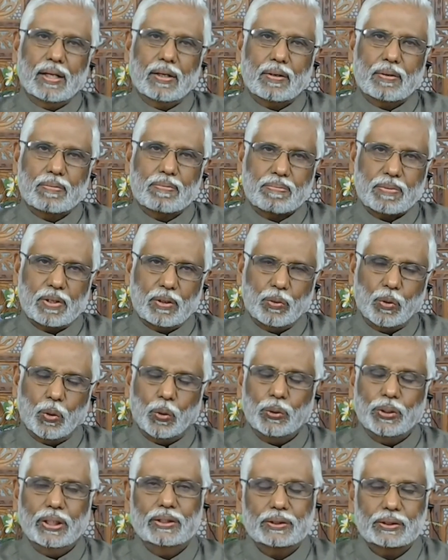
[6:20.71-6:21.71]

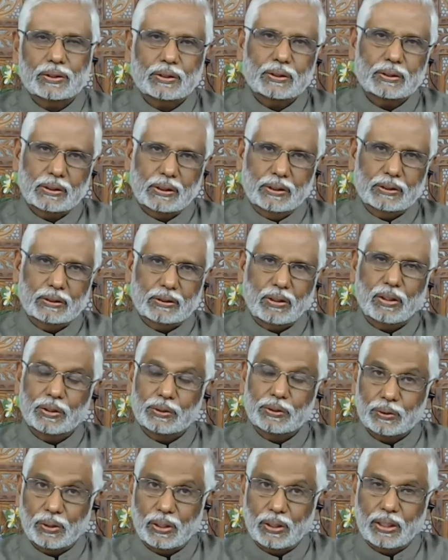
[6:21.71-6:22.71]
cortex is
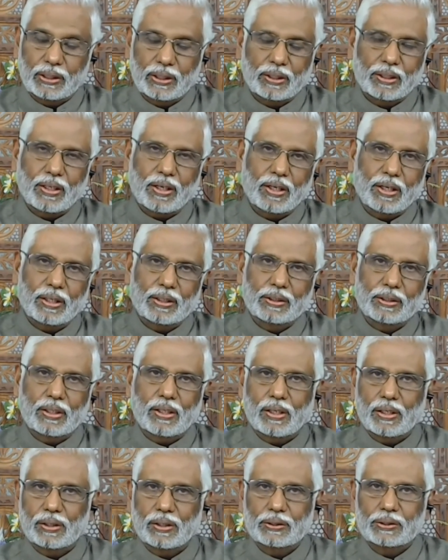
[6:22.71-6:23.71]
also another god
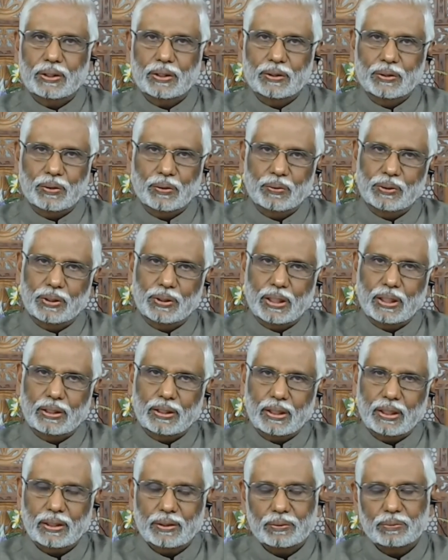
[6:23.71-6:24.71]
called
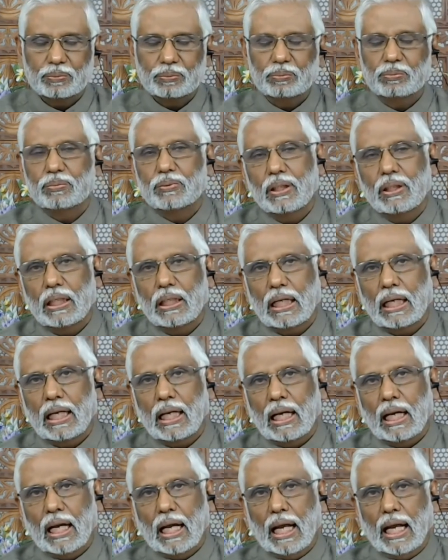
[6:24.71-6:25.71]
Satyojata.
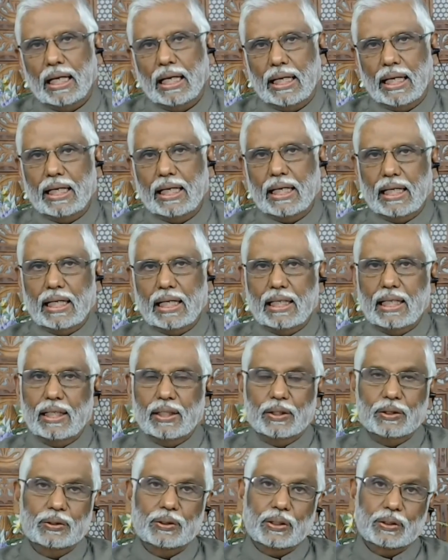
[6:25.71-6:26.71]
And then that
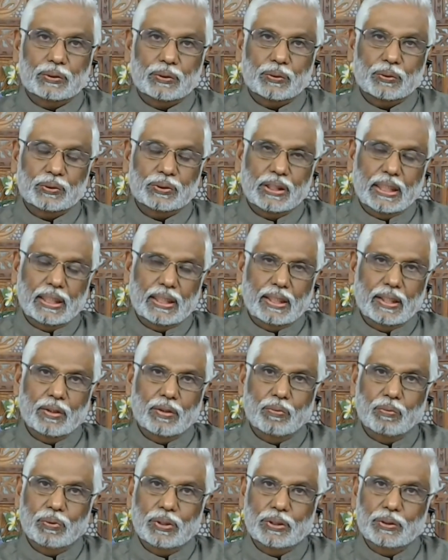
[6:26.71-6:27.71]
is
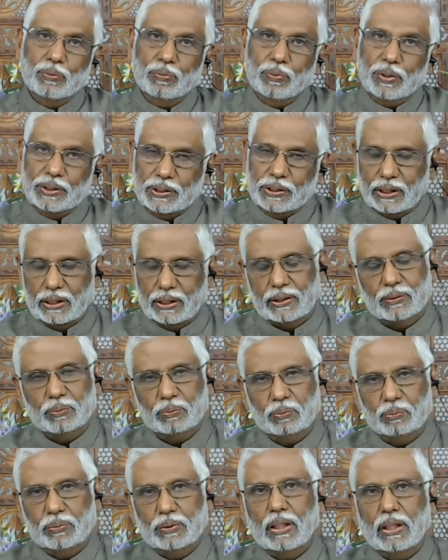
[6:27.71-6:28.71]
associated with vision.
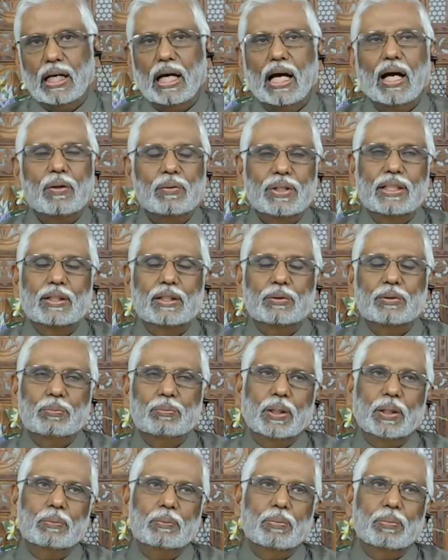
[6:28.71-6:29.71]
And how did
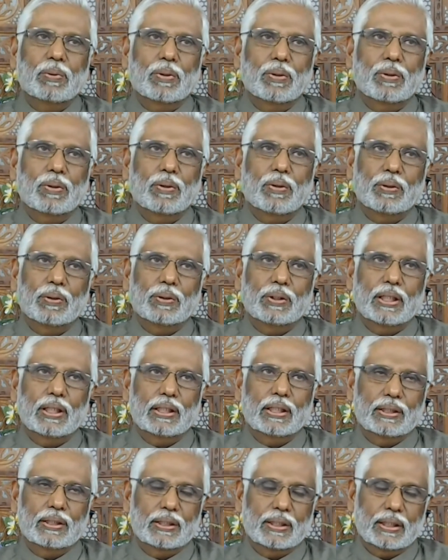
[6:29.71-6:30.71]
people know that
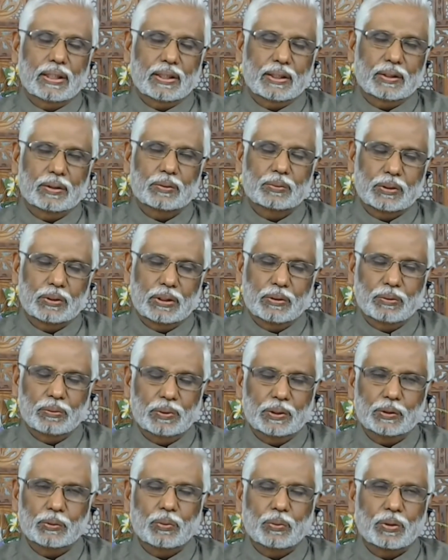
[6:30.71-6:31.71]
the visual
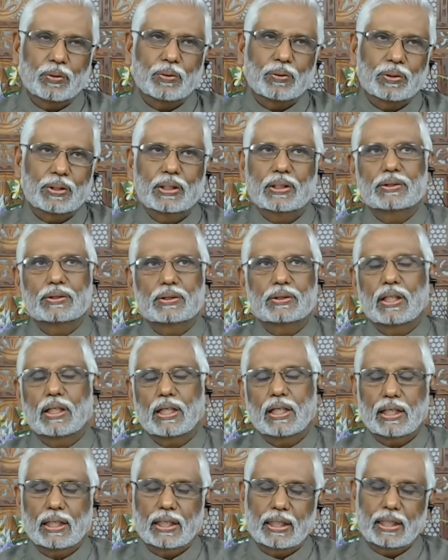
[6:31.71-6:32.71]
cortex,
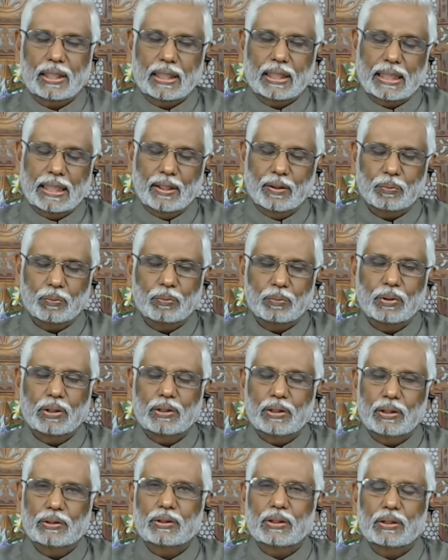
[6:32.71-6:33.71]
it
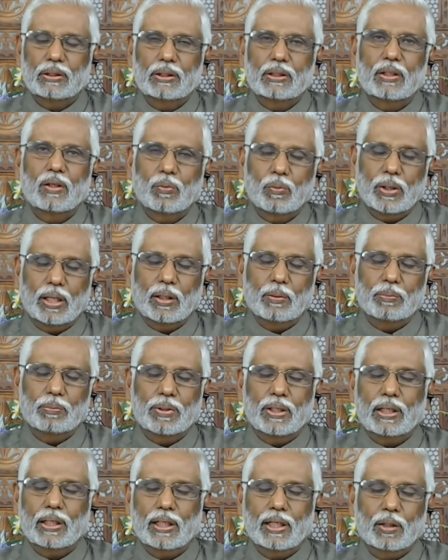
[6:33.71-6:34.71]
is what I'm
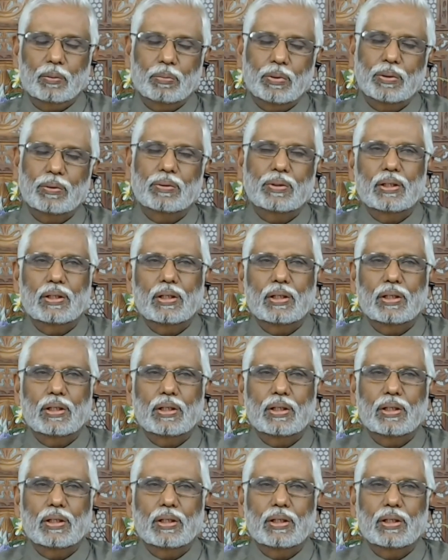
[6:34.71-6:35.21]
talking about